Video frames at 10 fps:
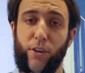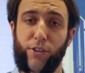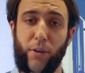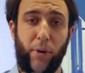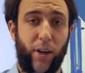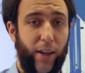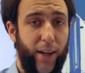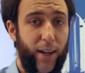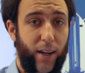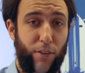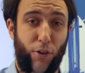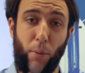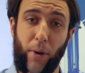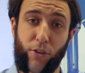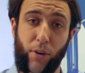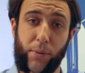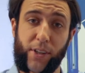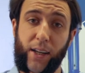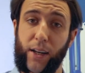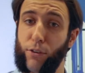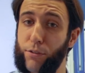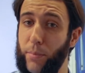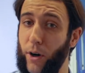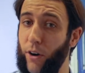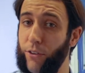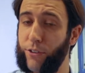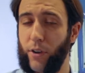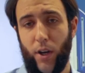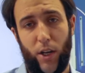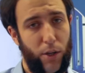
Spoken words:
Similarly, if you're measuring particularly rough parts,